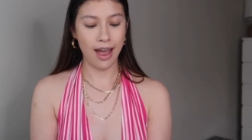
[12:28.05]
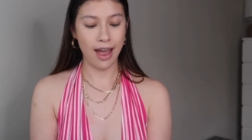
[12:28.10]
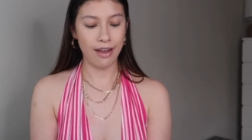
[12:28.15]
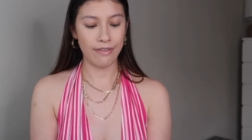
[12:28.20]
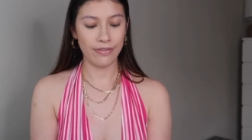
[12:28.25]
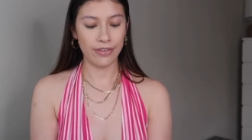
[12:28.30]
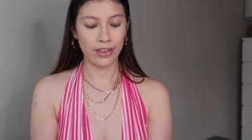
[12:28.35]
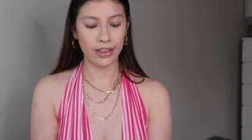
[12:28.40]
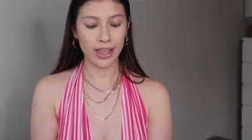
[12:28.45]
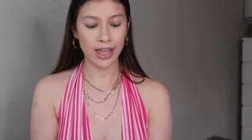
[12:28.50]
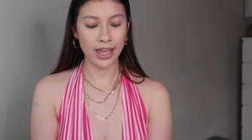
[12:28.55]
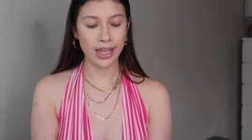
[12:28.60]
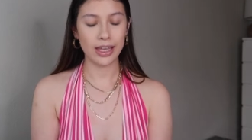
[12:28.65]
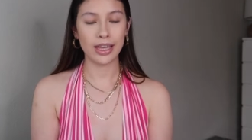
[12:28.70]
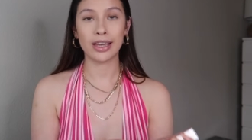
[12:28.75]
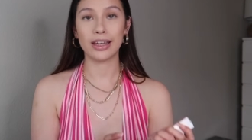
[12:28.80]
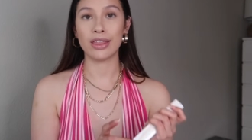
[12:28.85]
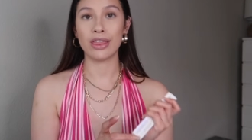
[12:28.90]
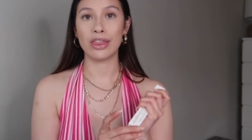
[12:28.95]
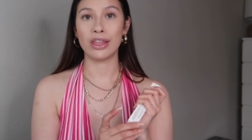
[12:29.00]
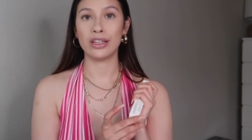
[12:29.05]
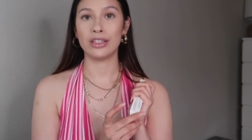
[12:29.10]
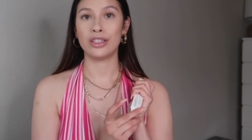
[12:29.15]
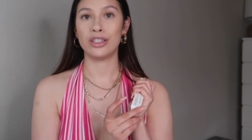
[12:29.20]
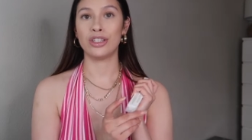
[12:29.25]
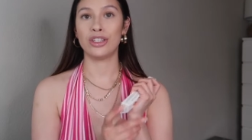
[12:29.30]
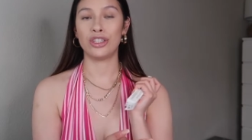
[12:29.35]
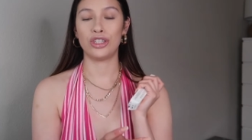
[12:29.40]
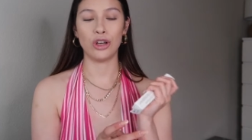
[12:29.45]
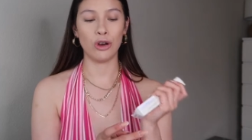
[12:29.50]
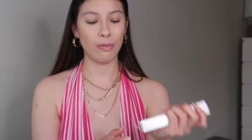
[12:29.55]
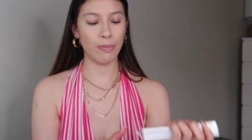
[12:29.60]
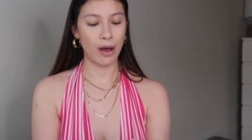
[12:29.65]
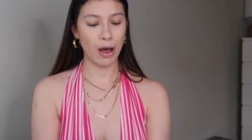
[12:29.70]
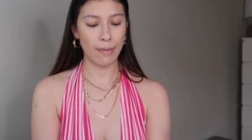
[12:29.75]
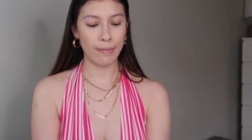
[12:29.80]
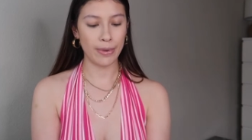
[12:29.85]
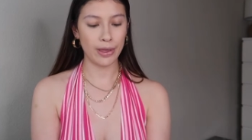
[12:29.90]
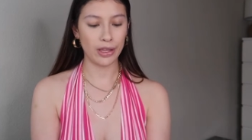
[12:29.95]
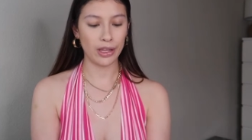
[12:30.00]
I feel like this is so
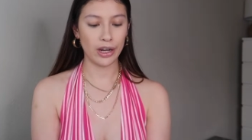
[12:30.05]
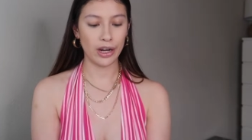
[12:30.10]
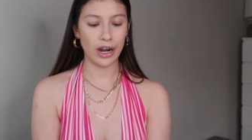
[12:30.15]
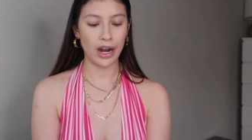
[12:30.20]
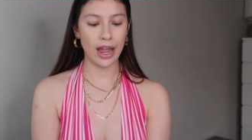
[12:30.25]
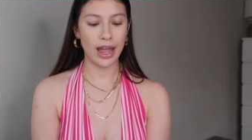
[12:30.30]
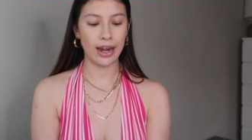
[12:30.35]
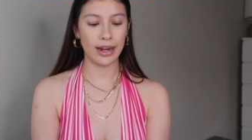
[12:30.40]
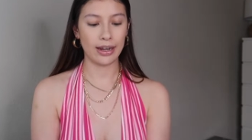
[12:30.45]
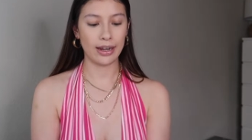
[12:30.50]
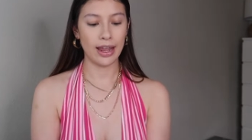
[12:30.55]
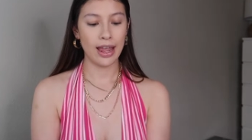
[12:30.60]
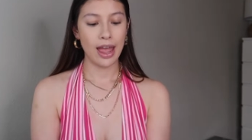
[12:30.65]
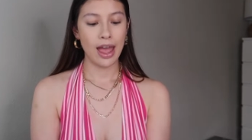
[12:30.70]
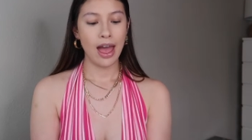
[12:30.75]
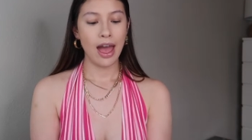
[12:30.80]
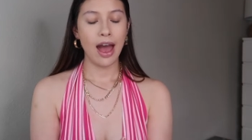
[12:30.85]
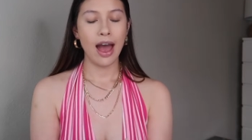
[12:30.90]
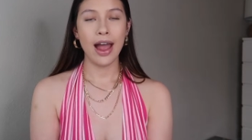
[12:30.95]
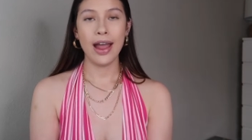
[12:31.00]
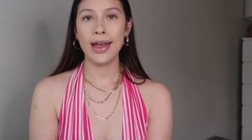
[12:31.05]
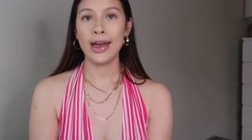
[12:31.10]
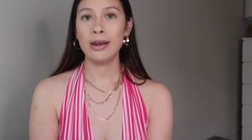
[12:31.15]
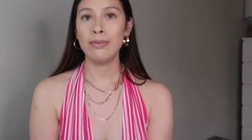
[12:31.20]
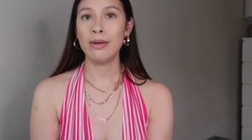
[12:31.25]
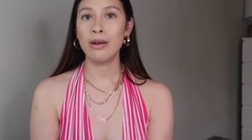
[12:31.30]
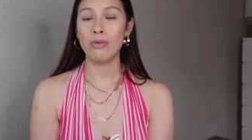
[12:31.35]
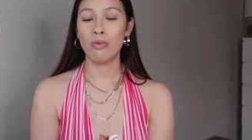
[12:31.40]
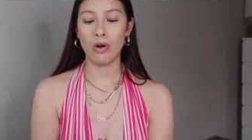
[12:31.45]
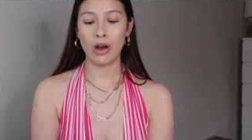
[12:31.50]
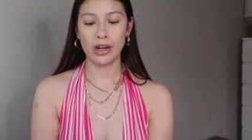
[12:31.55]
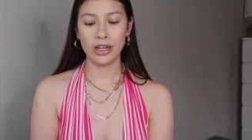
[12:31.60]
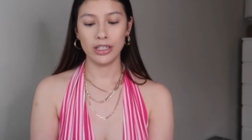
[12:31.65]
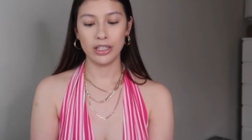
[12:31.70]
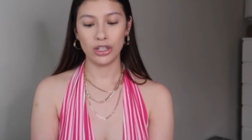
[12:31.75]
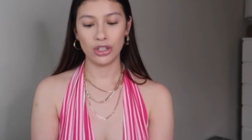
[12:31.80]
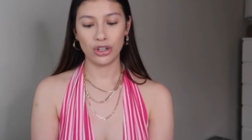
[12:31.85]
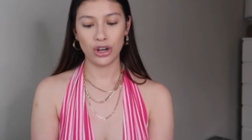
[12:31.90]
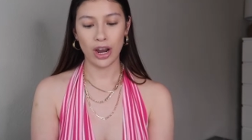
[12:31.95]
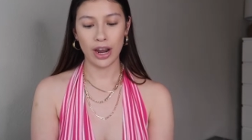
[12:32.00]
popular and I had been
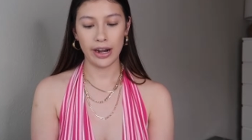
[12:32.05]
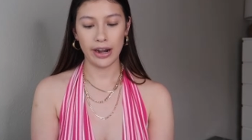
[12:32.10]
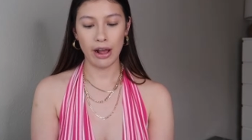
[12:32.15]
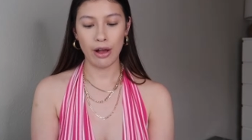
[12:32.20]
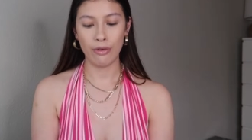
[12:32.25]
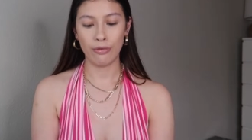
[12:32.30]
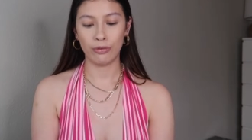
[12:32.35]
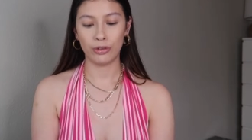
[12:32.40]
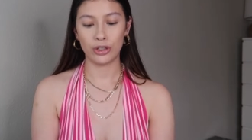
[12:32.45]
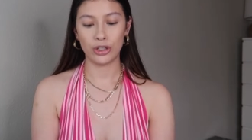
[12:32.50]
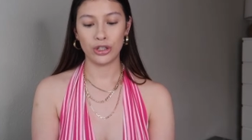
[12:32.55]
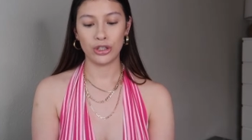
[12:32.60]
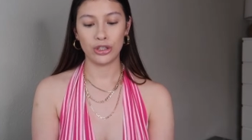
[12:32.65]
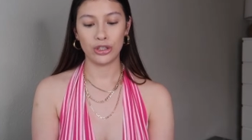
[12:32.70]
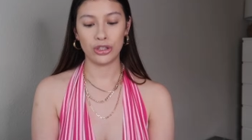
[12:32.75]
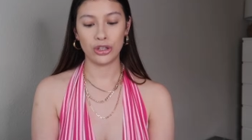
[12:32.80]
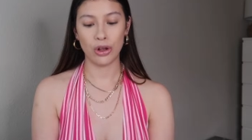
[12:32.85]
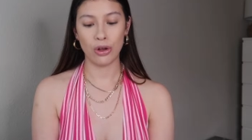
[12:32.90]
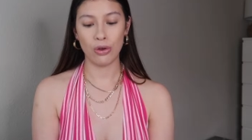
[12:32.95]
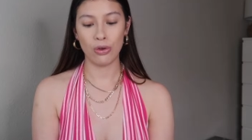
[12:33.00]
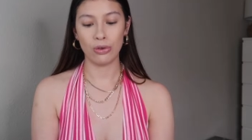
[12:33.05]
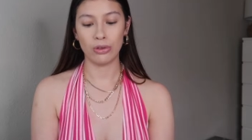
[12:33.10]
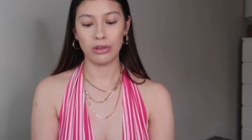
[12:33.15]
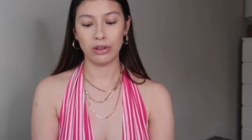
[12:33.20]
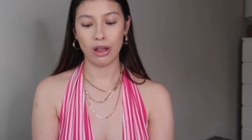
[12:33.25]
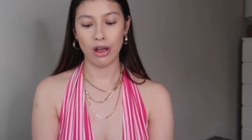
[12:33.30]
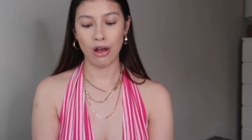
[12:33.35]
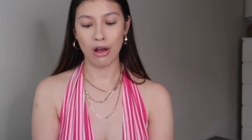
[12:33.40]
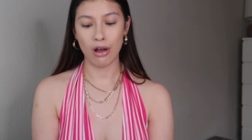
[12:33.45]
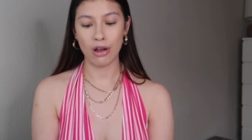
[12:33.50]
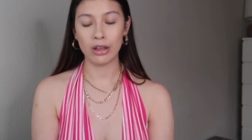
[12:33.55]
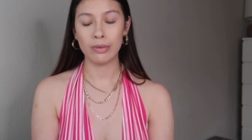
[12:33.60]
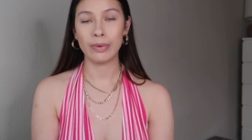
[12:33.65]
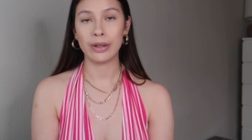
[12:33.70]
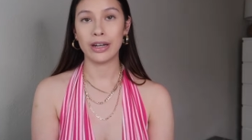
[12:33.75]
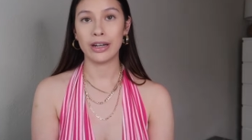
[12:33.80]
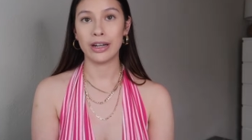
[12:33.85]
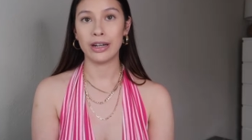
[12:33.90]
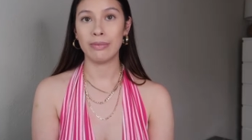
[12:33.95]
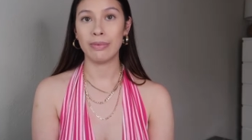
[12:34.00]
wanting to try it out for so long,
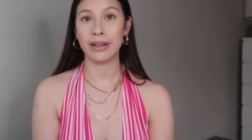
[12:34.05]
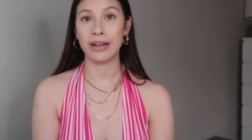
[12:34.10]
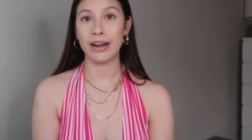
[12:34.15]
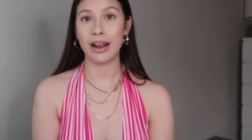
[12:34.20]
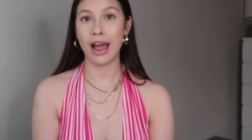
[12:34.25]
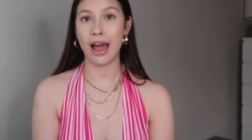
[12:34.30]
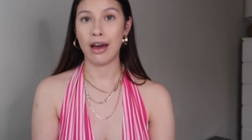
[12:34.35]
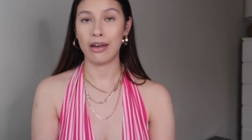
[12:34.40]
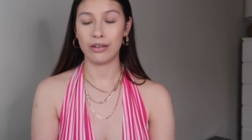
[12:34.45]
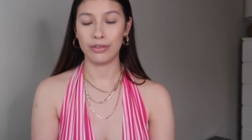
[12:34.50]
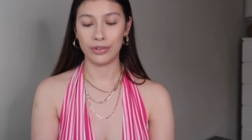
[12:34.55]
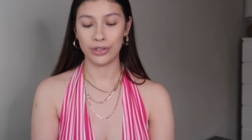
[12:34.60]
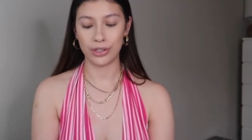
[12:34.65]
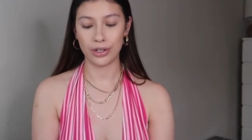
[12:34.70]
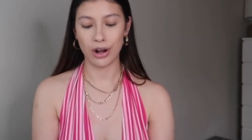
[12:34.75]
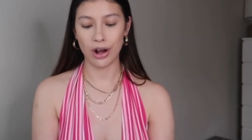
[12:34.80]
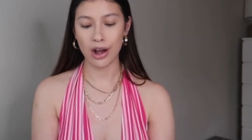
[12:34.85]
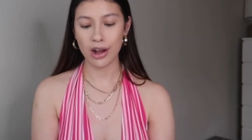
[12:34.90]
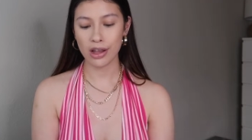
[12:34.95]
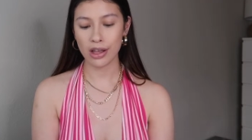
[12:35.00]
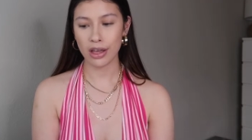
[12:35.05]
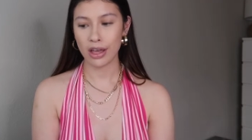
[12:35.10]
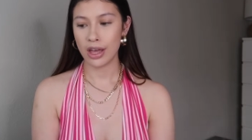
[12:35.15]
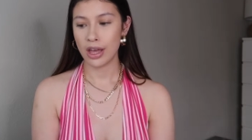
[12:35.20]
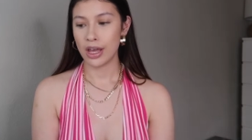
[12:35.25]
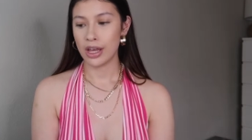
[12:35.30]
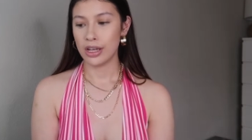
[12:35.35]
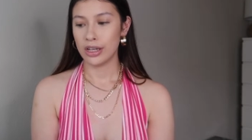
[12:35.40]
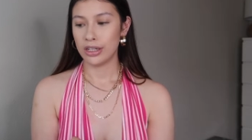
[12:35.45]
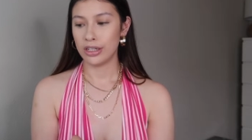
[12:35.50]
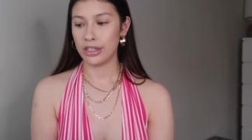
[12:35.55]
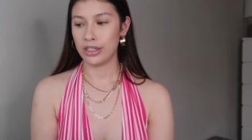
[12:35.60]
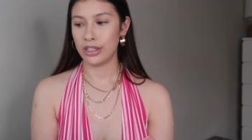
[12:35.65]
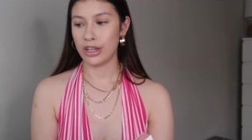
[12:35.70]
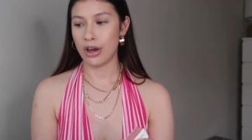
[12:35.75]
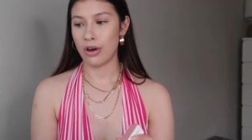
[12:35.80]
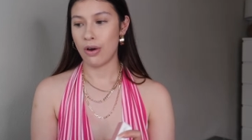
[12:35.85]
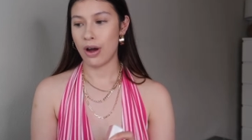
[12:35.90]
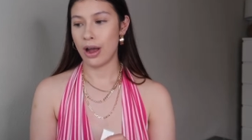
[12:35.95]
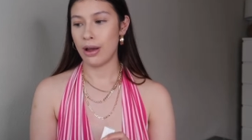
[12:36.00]
but it had been out of stock,
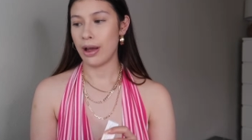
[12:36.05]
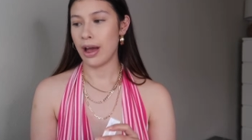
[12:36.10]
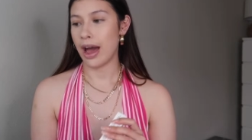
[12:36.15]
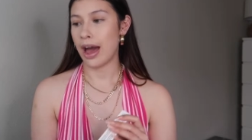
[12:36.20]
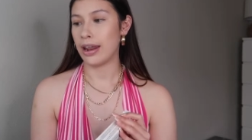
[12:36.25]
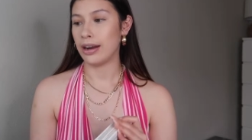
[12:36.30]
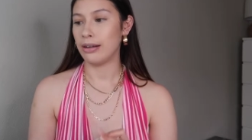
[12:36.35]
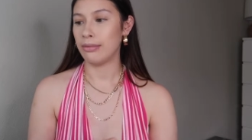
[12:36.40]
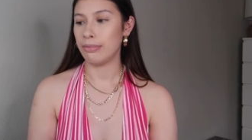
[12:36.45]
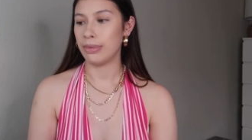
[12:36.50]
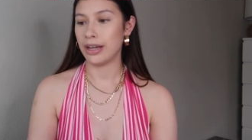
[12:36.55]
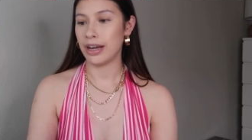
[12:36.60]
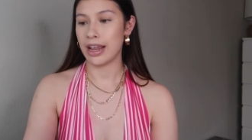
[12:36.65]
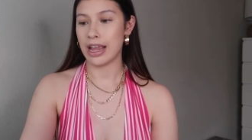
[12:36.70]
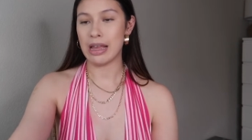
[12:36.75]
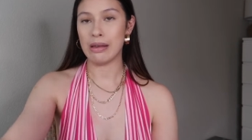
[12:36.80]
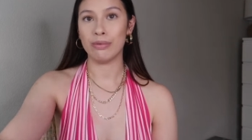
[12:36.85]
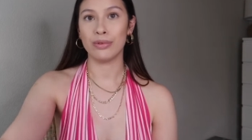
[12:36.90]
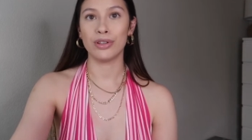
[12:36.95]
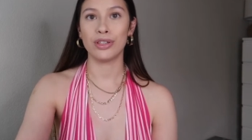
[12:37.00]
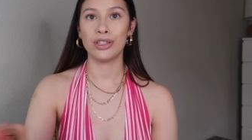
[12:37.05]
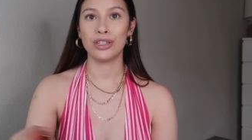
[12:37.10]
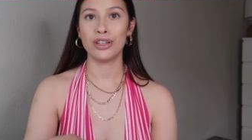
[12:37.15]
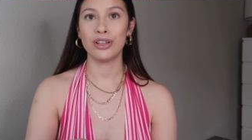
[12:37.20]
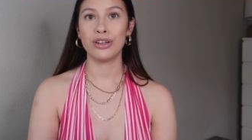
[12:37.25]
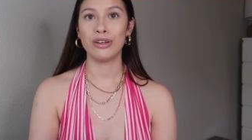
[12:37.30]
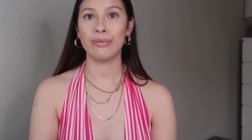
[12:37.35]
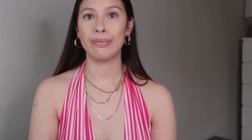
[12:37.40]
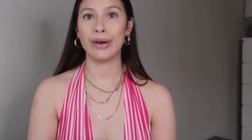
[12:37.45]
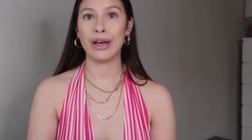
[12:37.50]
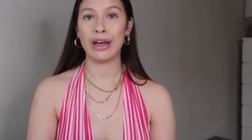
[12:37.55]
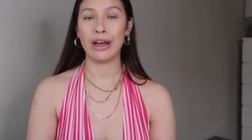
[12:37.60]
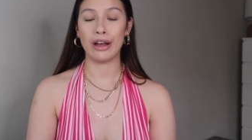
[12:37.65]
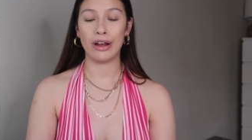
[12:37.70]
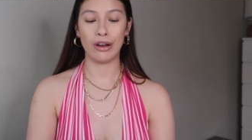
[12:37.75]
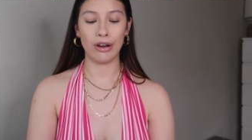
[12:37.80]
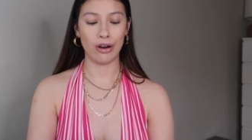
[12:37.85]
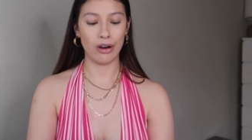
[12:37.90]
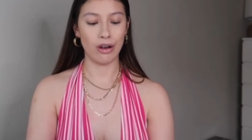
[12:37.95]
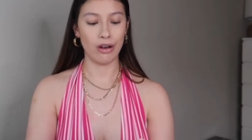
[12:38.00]
so I hadn't been able to.
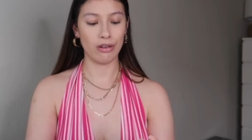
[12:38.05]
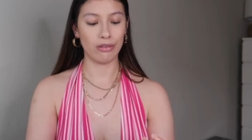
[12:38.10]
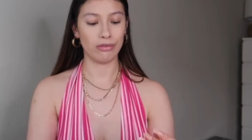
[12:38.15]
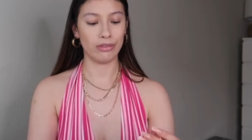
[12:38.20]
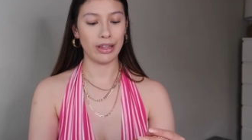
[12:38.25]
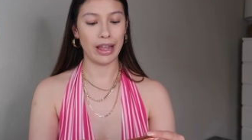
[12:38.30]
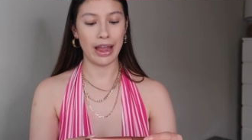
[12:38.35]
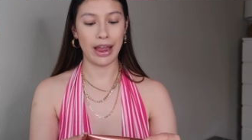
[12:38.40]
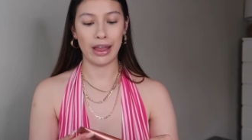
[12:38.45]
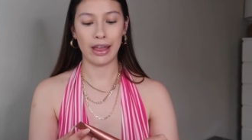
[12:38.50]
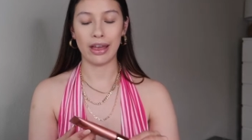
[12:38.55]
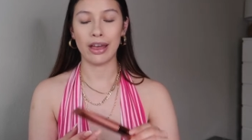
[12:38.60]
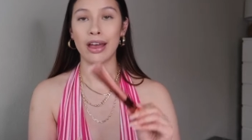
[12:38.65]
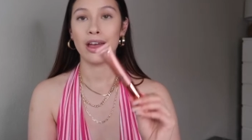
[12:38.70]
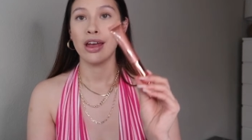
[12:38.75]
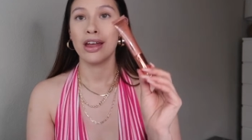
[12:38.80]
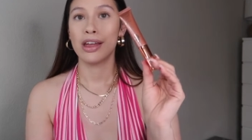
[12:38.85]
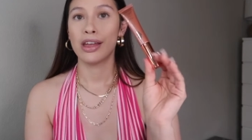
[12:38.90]
But girl, like,